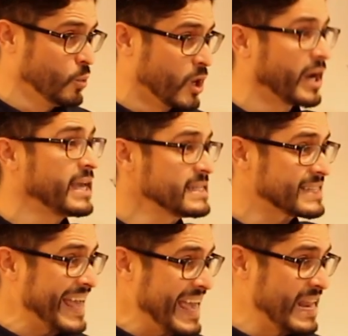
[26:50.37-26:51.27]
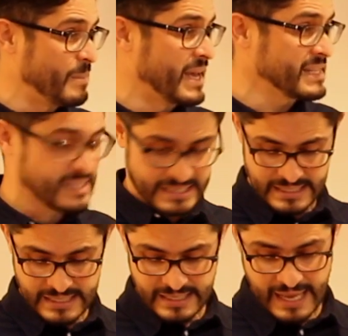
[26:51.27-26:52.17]
were His enemies
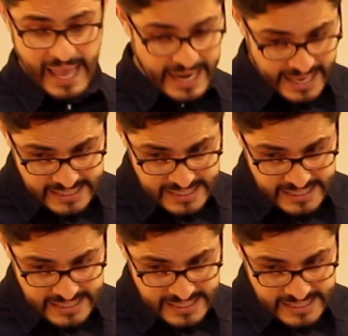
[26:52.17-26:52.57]
and